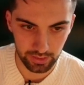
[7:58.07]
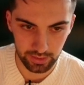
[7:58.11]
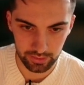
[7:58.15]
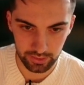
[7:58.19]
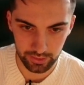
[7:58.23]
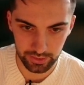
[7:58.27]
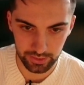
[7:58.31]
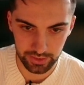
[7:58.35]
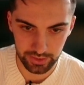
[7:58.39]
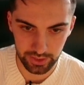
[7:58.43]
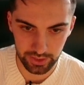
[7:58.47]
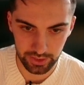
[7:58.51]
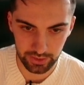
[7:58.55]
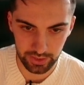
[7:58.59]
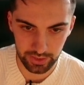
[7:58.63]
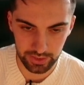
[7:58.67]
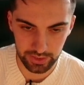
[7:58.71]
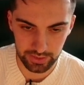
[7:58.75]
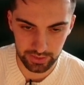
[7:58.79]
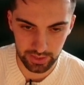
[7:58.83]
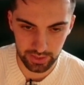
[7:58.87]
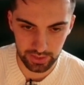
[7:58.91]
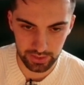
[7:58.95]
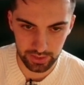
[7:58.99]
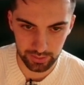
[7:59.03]
All the center
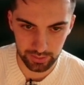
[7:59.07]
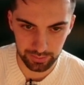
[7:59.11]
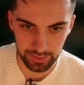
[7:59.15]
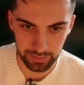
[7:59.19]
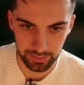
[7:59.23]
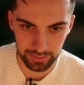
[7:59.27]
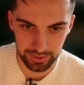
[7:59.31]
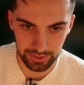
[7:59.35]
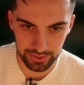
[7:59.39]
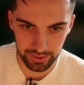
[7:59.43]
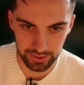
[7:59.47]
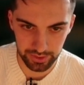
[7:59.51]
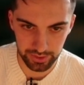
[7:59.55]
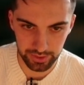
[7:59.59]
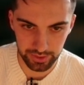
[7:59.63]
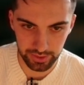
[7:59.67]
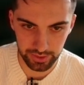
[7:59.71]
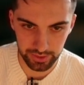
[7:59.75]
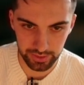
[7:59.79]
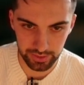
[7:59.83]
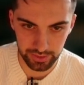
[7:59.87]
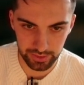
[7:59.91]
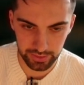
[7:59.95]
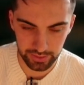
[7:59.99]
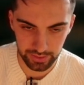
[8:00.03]
lines lined up, that means you're
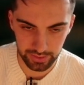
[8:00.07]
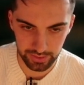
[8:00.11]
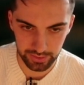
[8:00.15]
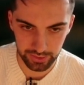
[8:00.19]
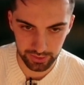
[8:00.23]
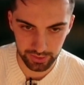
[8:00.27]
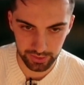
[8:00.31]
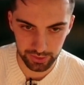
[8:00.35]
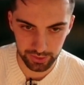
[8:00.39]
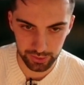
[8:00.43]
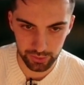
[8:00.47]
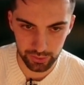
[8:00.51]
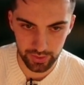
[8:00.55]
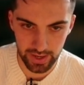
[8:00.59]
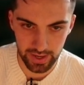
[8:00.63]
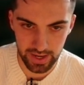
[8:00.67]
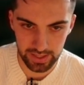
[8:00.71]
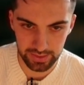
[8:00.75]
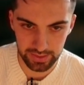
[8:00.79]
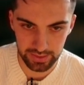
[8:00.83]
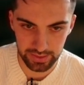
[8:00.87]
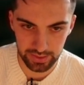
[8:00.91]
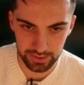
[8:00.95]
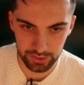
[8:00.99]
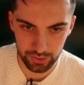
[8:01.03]
good. And then you're gonna
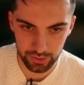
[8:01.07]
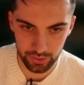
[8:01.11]
drag